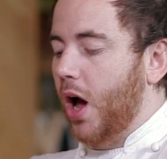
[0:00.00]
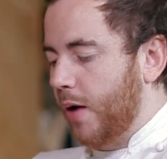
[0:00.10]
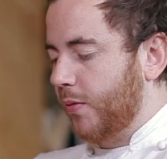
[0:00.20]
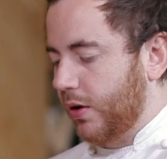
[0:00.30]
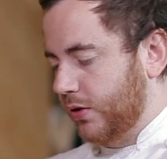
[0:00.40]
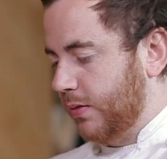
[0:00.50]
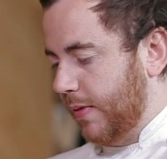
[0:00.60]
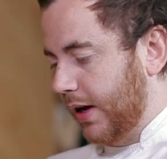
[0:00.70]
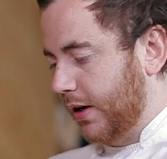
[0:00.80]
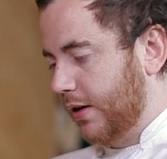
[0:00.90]
I'm going to
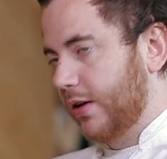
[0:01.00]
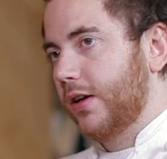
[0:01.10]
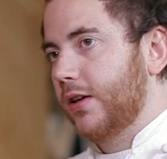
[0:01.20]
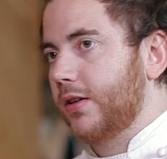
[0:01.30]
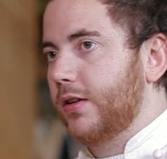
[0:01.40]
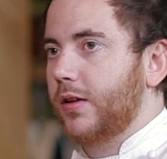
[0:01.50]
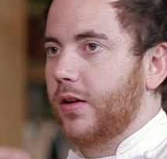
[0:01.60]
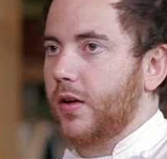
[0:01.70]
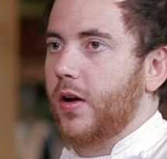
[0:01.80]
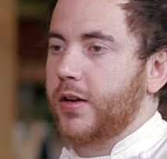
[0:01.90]
make
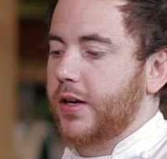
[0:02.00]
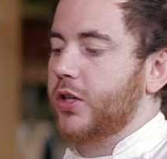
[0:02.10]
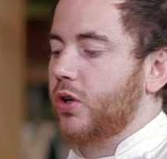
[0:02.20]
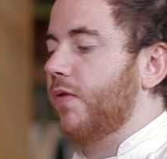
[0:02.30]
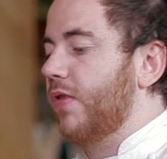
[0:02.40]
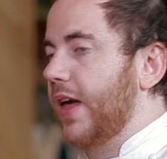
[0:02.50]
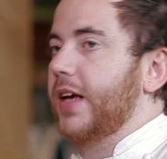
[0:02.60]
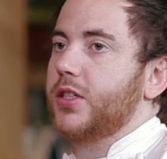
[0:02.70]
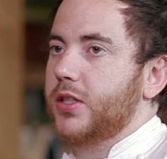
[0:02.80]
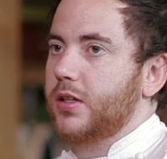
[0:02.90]
a dish of
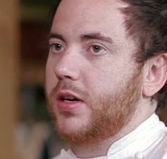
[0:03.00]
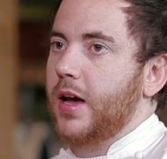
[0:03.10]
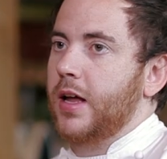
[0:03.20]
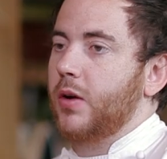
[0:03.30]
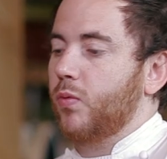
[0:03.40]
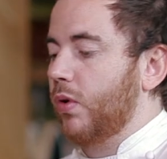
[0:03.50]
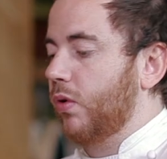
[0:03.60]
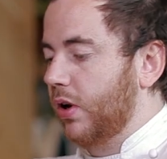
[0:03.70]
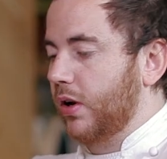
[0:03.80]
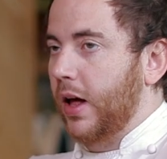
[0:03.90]
this and it will
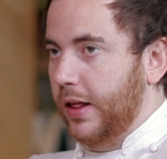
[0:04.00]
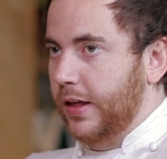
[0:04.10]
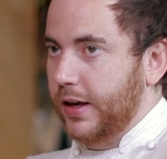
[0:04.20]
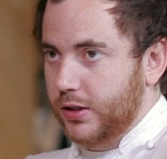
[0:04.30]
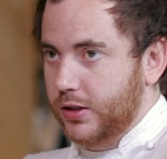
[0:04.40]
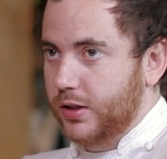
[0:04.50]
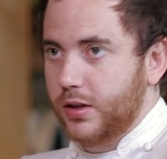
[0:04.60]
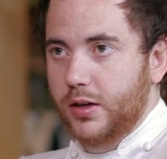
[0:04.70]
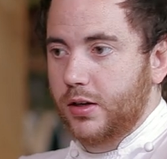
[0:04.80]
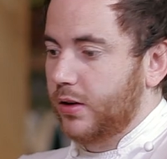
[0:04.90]
look like this.
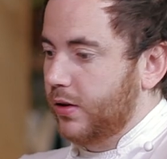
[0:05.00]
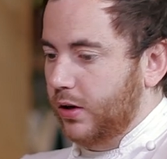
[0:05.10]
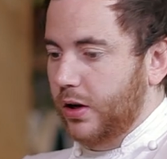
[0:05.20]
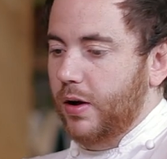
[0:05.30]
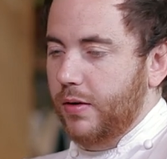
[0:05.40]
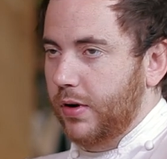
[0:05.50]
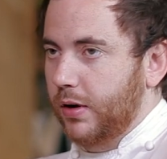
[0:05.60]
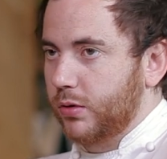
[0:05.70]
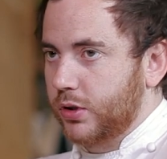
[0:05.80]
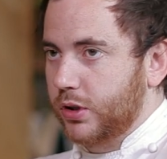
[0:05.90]
You know,
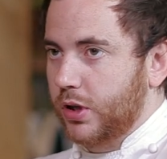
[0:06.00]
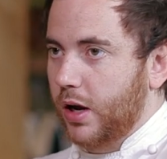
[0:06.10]
everything was just